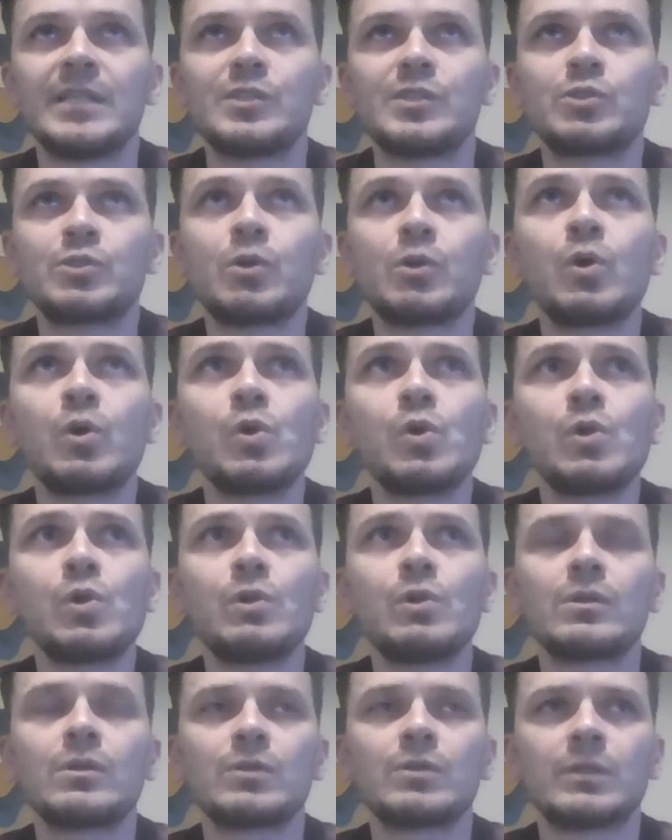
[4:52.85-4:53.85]
any
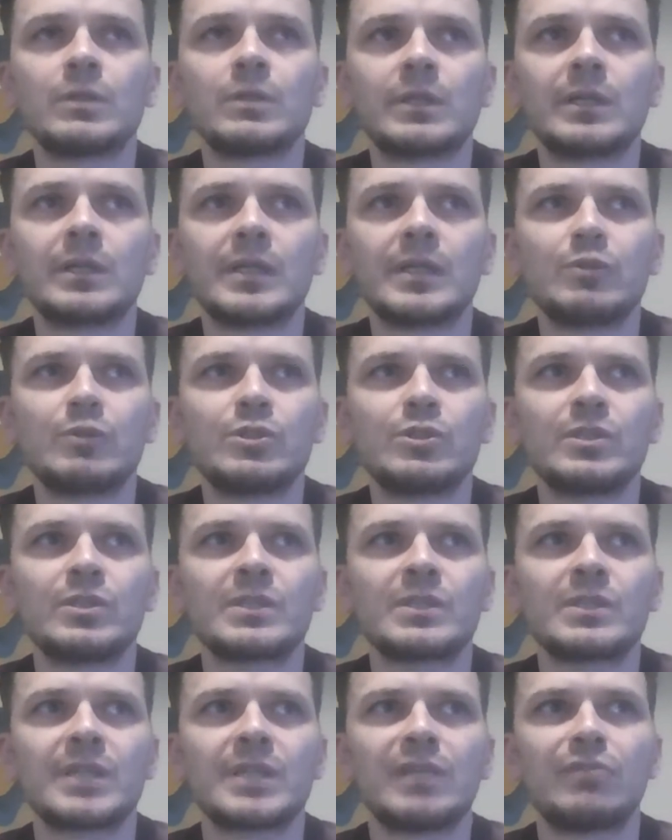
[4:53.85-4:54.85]
soul, or it was
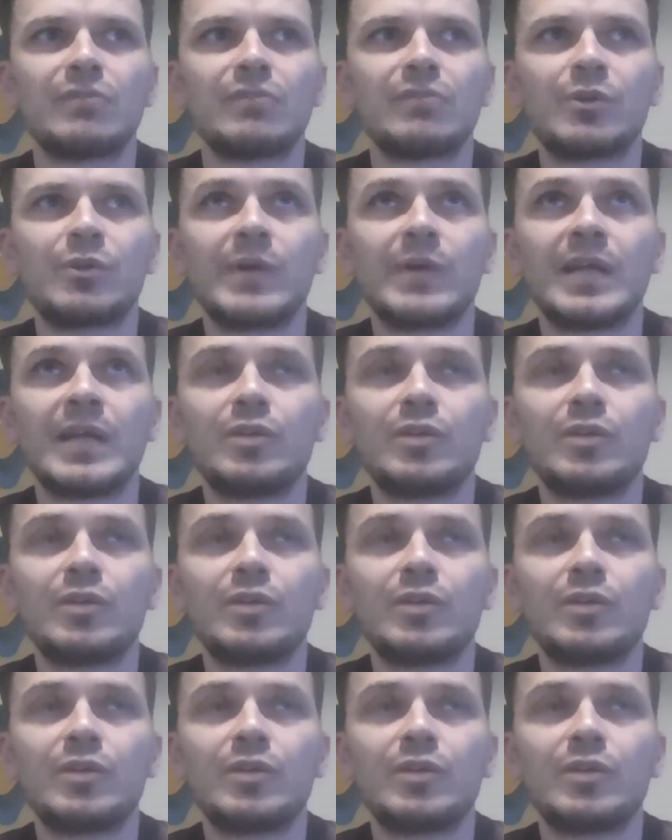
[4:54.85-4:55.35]
just kind of a